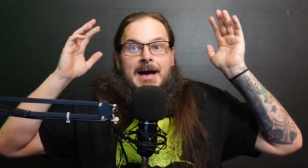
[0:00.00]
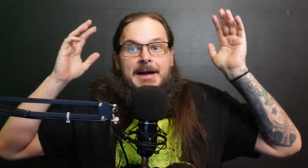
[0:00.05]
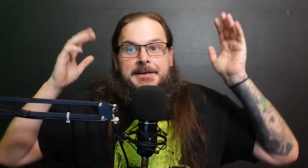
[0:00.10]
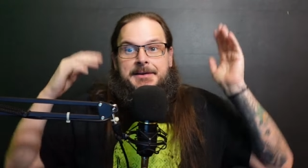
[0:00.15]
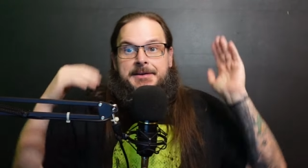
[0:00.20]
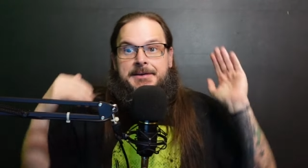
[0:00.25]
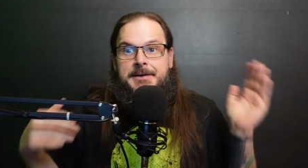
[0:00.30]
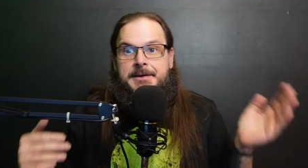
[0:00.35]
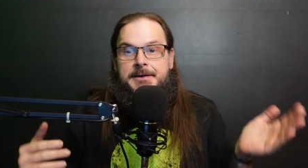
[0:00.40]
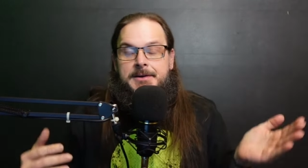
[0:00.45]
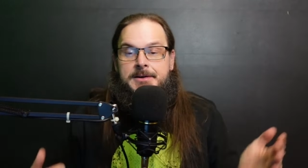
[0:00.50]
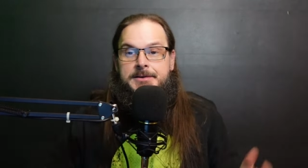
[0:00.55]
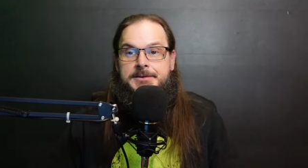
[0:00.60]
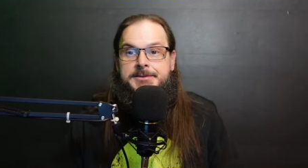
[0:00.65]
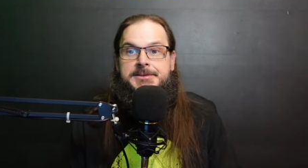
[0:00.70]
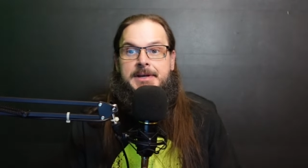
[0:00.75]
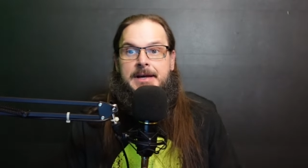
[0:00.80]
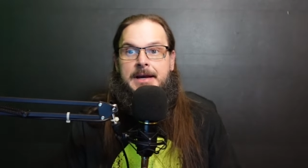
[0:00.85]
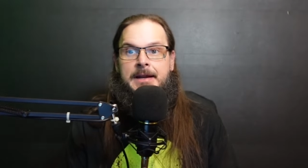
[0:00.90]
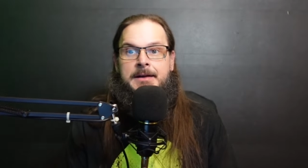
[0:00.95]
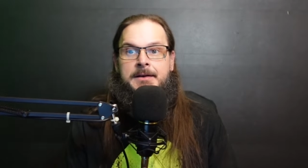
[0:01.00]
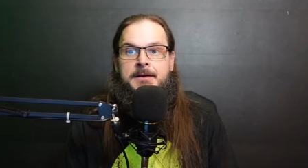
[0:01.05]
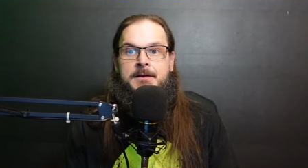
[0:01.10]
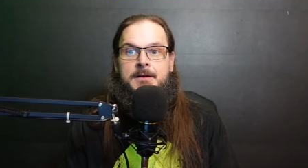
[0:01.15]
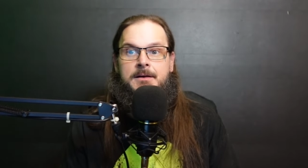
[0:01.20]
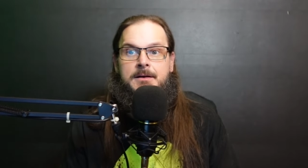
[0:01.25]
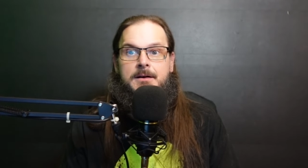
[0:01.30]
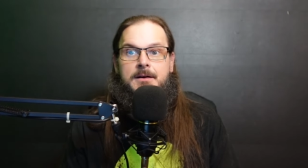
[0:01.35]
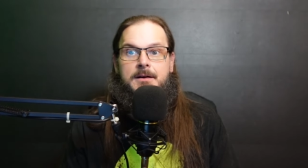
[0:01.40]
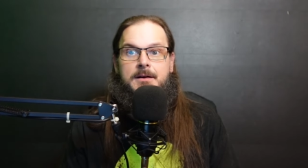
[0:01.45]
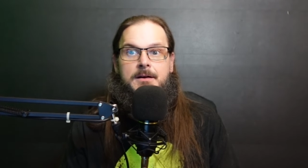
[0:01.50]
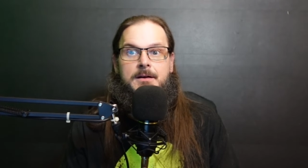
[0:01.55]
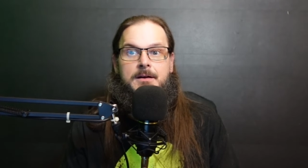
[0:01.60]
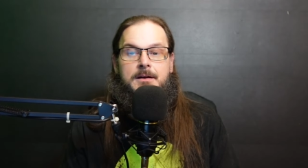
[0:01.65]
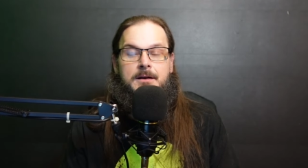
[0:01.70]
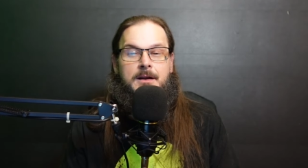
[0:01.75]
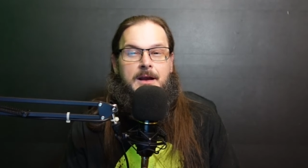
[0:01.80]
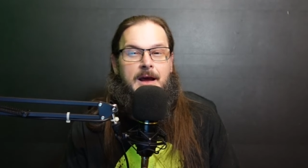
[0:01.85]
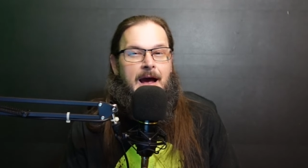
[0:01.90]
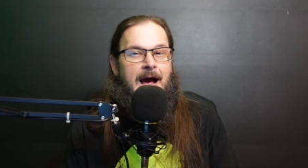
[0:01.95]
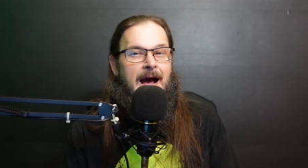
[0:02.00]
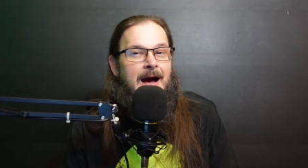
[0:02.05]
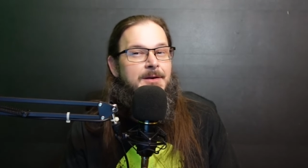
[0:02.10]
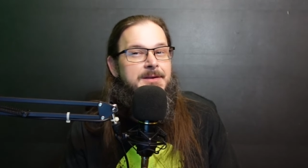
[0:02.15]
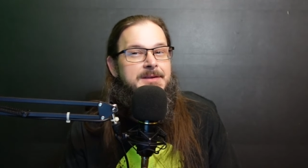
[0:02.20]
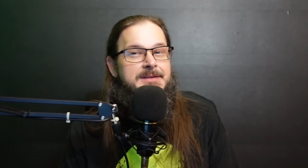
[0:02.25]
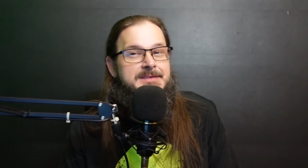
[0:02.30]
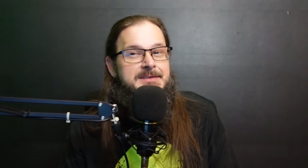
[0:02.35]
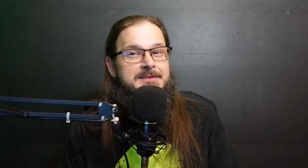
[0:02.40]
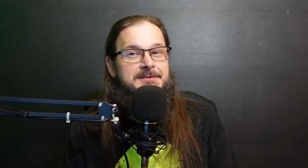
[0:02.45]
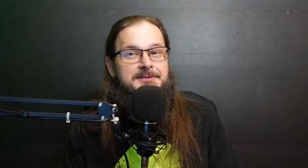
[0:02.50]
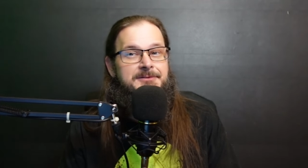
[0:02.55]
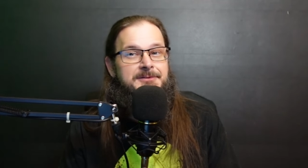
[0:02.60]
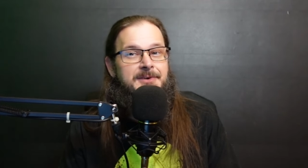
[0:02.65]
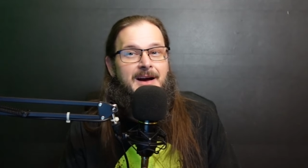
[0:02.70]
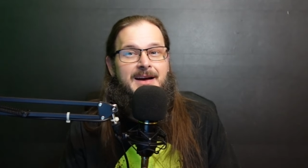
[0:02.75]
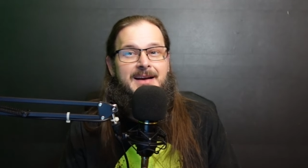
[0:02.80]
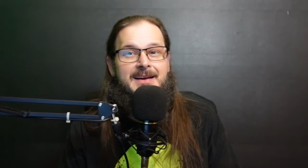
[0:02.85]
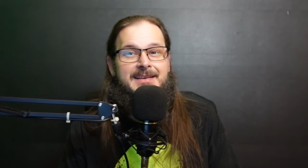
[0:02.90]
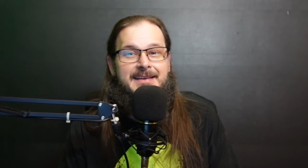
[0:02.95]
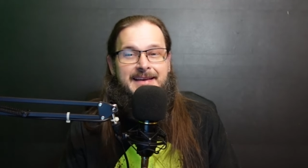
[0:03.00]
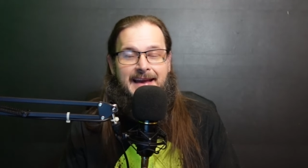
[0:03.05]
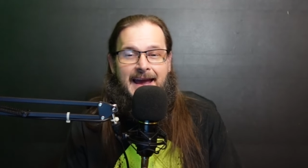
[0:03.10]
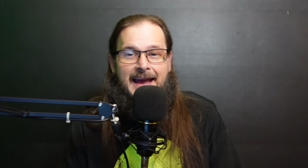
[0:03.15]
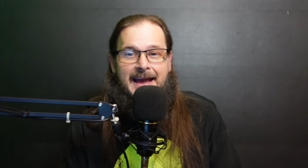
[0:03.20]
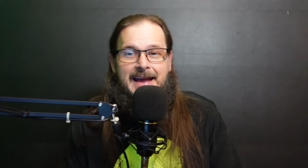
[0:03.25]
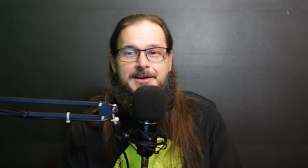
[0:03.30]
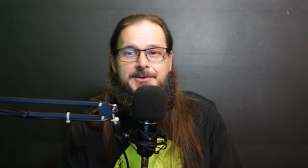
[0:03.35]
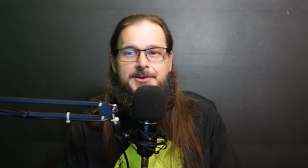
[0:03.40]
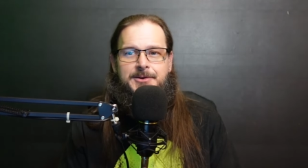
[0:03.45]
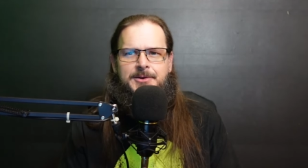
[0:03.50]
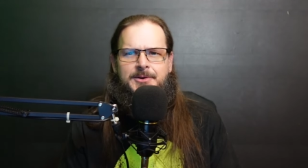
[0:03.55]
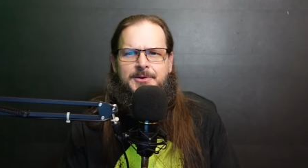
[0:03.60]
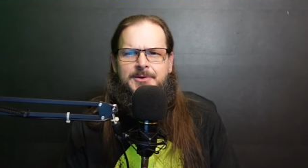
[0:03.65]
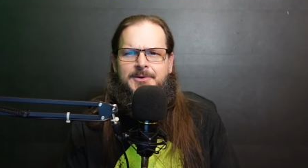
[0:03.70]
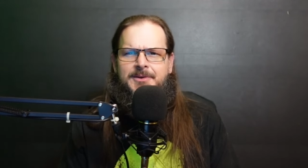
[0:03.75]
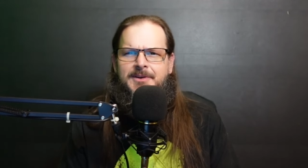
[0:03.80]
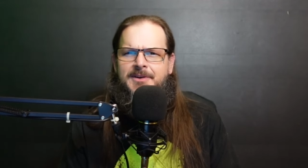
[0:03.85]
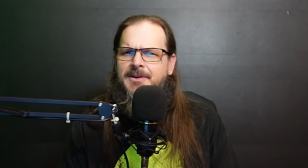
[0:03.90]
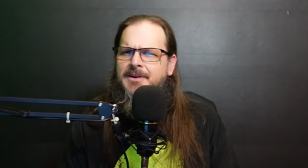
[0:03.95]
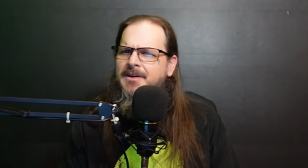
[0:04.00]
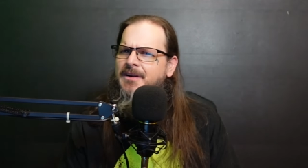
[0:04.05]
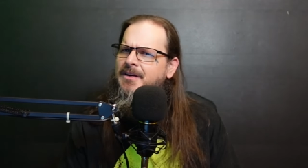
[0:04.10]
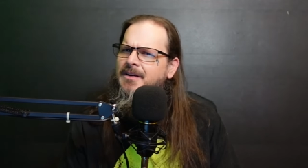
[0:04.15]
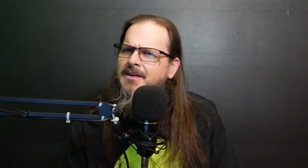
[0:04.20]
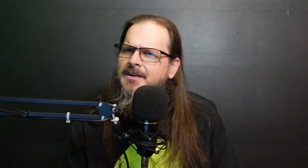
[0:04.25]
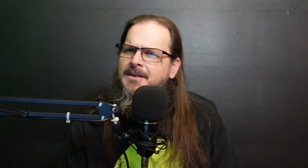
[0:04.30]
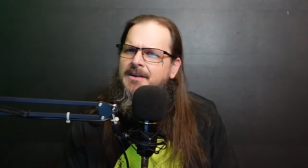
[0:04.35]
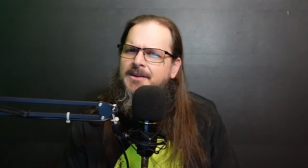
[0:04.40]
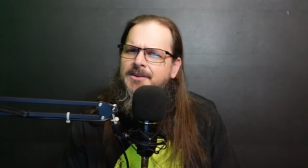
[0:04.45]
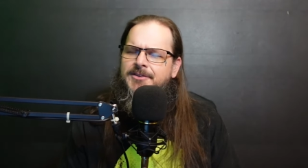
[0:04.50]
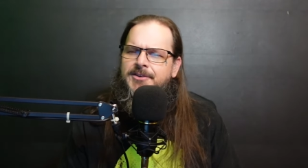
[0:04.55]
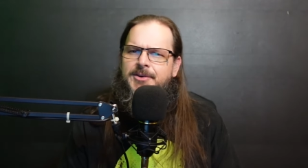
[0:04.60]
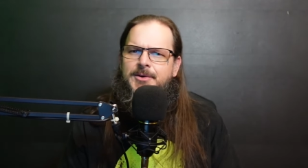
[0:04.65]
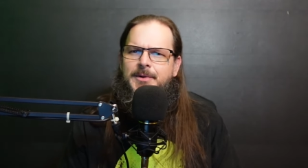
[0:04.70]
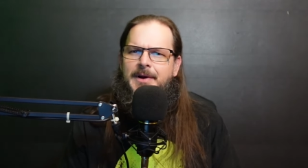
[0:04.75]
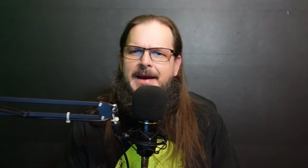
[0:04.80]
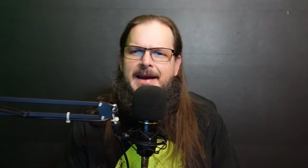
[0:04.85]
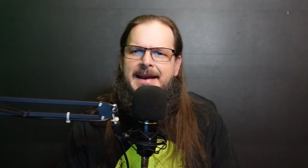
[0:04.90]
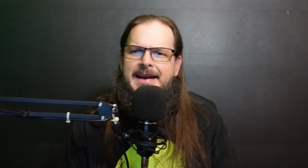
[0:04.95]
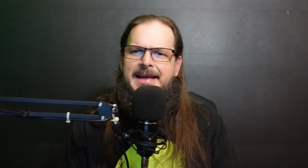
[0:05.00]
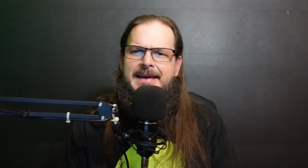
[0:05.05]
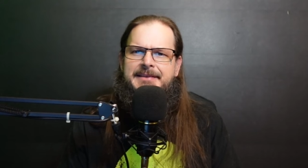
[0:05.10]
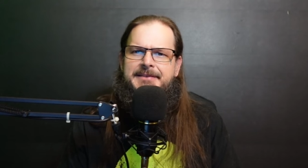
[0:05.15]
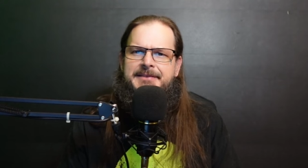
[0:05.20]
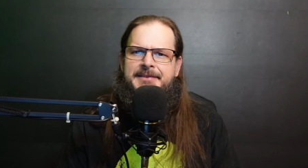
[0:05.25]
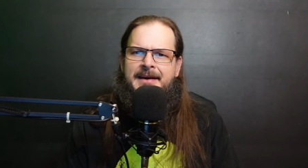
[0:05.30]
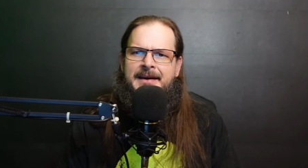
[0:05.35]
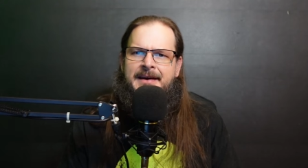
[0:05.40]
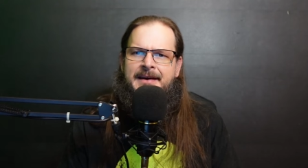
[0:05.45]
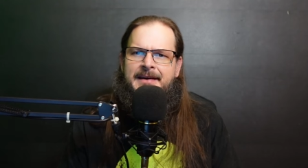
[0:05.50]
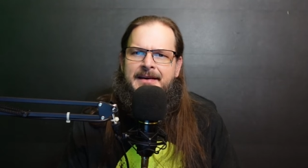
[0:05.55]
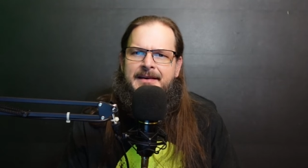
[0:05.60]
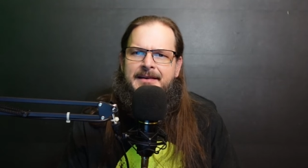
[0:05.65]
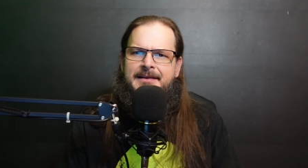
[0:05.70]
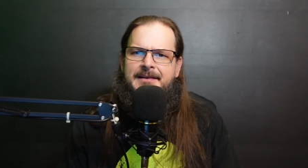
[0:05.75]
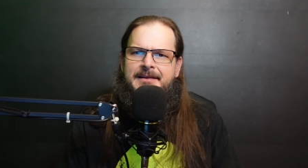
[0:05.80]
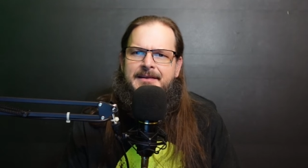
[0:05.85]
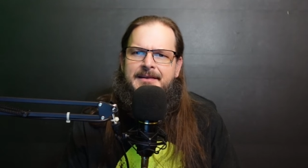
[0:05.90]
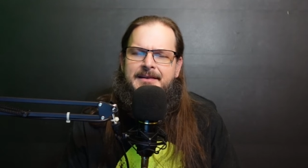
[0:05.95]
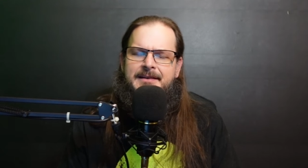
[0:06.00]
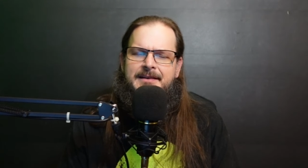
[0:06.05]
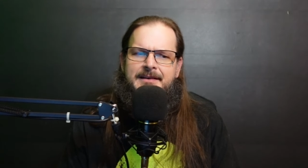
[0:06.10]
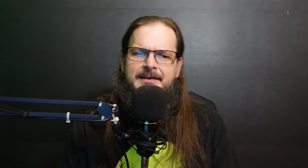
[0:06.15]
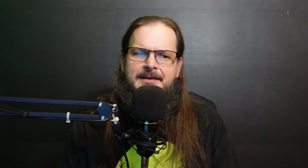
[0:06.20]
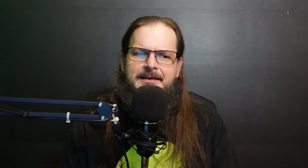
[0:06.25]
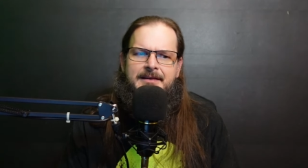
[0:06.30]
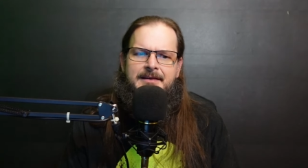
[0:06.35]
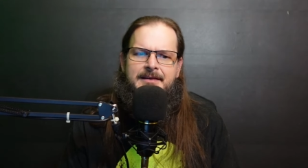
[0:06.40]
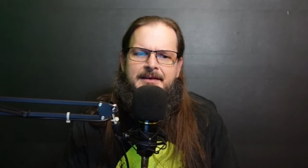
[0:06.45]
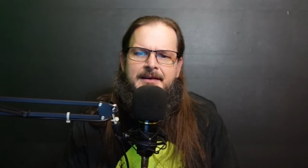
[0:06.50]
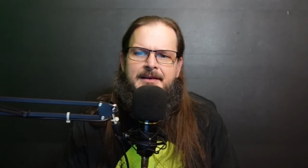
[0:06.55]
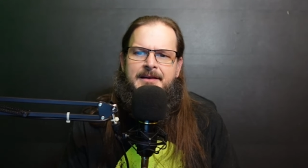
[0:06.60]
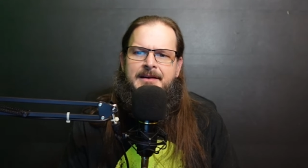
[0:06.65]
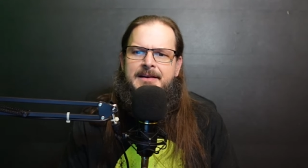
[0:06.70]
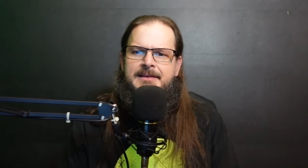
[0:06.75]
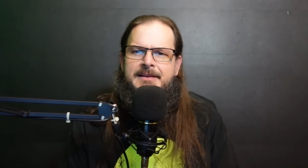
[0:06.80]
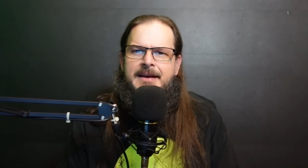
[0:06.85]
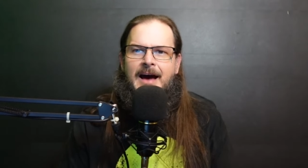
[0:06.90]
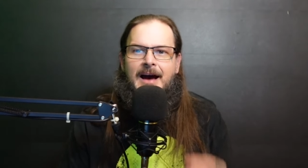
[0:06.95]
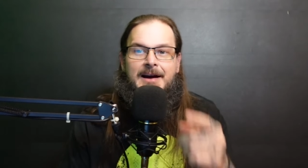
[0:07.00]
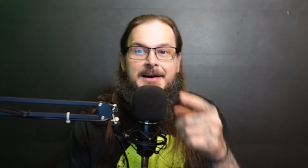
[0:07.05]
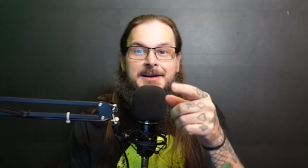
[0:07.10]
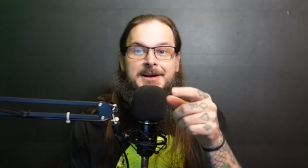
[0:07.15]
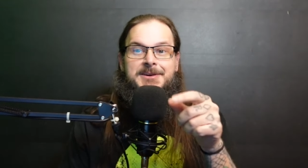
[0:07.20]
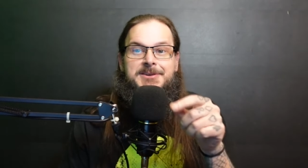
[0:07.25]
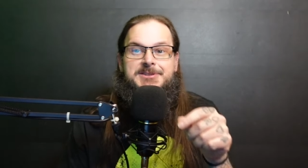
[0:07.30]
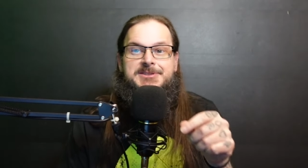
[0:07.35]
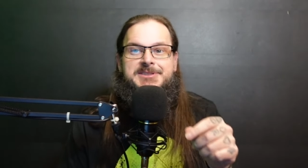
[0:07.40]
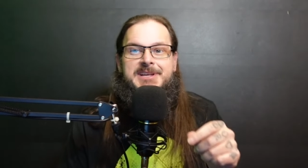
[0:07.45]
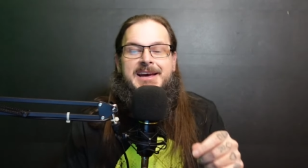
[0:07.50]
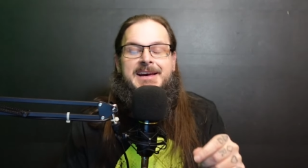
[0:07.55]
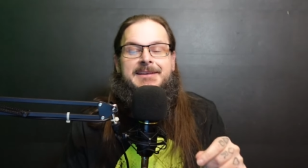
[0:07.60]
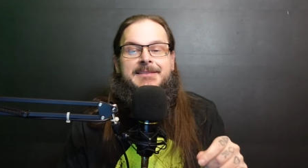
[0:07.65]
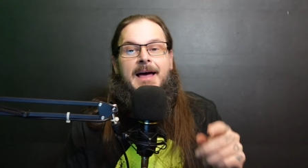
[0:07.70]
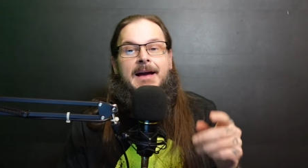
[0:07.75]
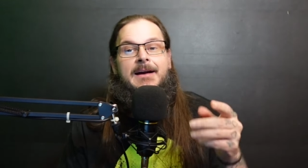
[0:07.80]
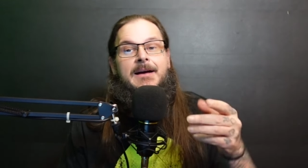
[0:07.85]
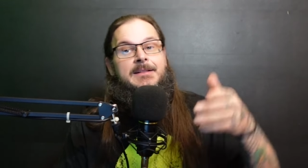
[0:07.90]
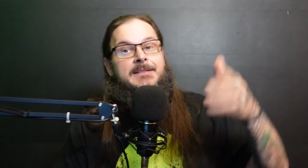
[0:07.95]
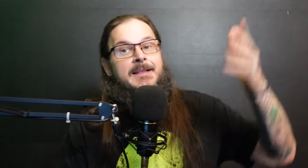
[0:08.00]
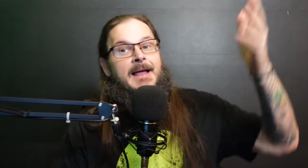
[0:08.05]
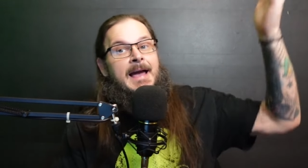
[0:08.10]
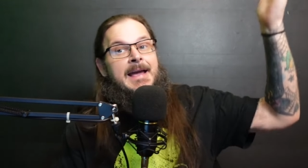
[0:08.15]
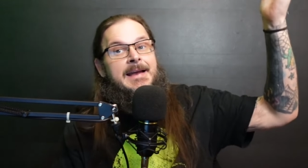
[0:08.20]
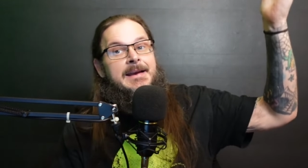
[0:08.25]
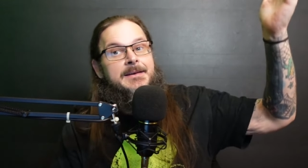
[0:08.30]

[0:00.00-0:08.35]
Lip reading: years, and how does a fucking candle do anything? Now, I can understand like a light